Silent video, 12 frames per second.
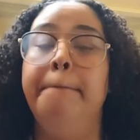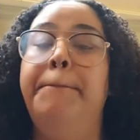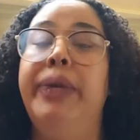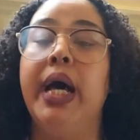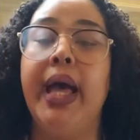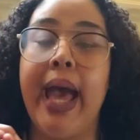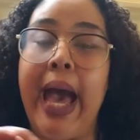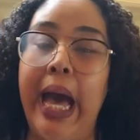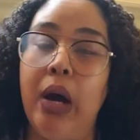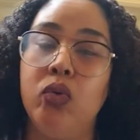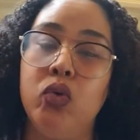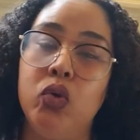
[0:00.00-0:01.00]
But
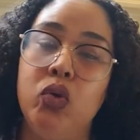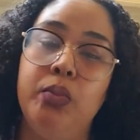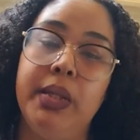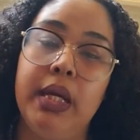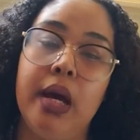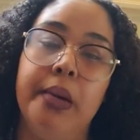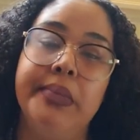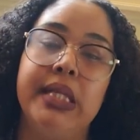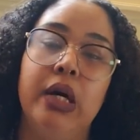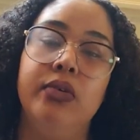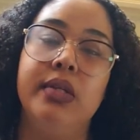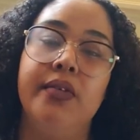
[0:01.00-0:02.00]
how do you become
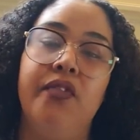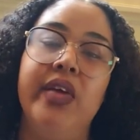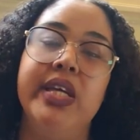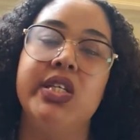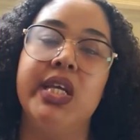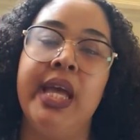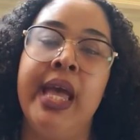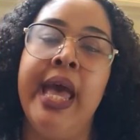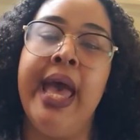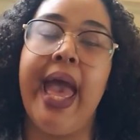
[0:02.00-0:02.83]
self-sufficient?